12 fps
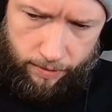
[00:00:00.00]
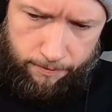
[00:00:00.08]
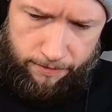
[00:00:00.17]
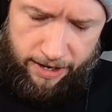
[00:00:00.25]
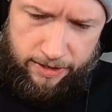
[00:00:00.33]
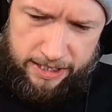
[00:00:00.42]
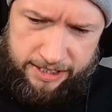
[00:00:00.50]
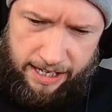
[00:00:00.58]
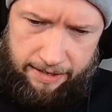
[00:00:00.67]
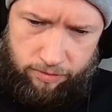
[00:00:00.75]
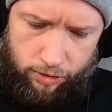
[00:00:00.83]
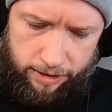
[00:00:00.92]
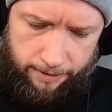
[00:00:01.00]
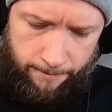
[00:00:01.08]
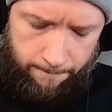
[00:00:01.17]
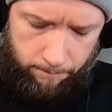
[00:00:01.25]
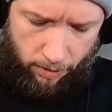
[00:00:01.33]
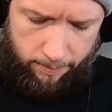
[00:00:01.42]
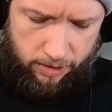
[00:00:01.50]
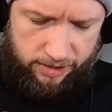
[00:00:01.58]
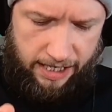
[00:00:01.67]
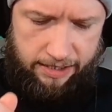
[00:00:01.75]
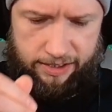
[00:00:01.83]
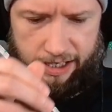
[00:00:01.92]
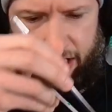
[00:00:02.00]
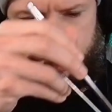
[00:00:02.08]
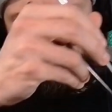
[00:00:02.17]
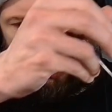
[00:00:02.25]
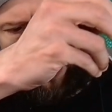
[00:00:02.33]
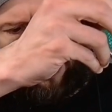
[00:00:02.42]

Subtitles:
Very savory. Almost has like a chicken